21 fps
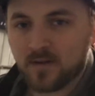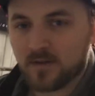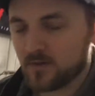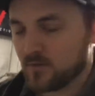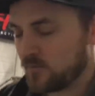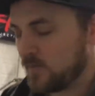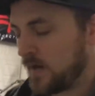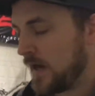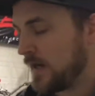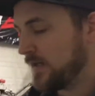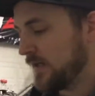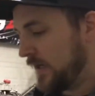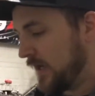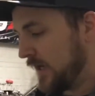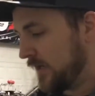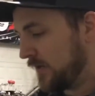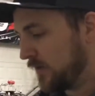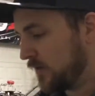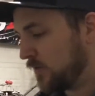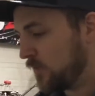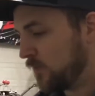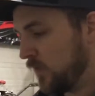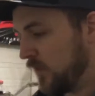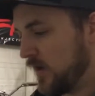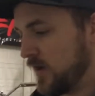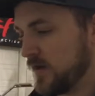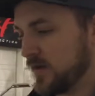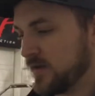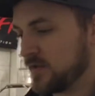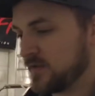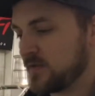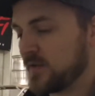the radiator
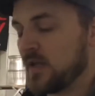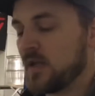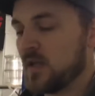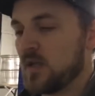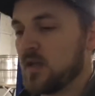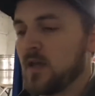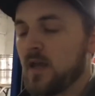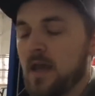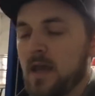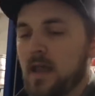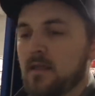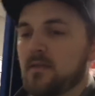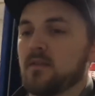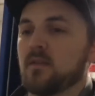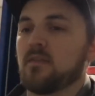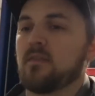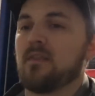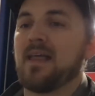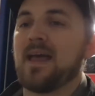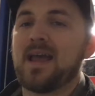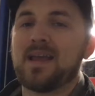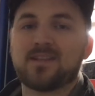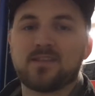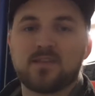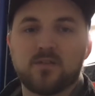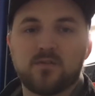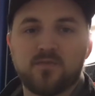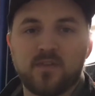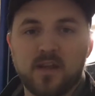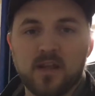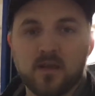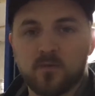was at the last
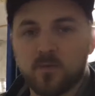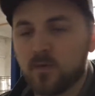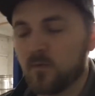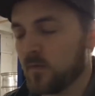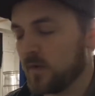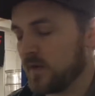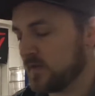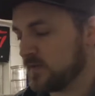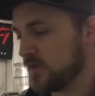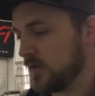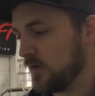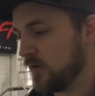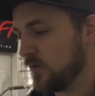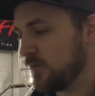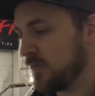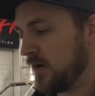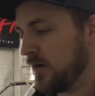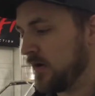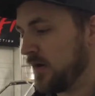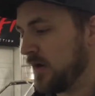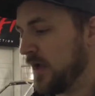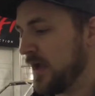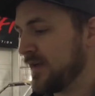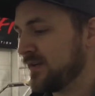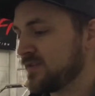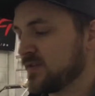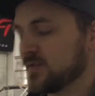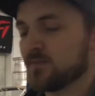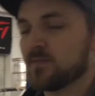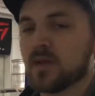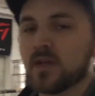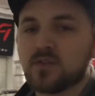event we went to, Pontiac's
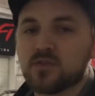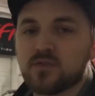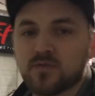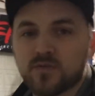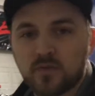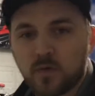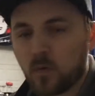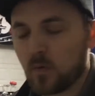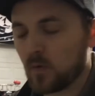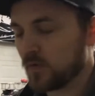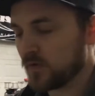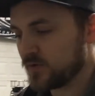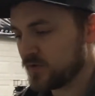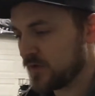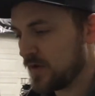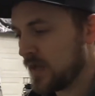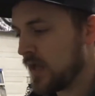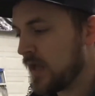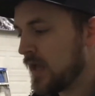and Pigeon Forge,